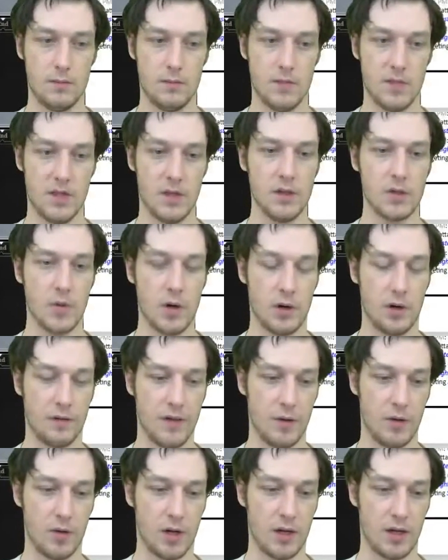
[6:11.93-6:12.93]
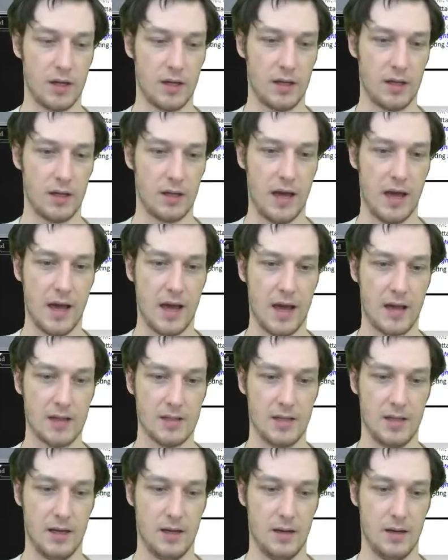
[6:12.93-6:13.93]
I was wondering if they were going to
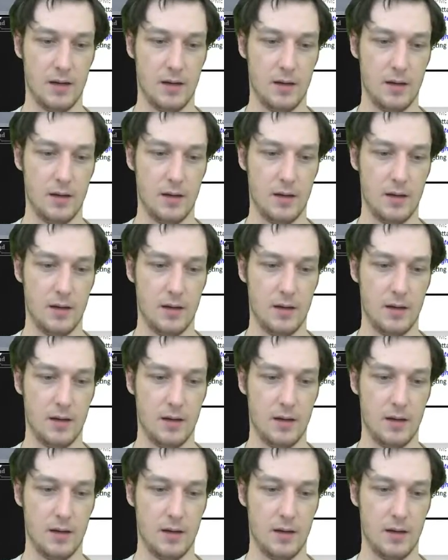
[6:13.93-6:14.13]
cast it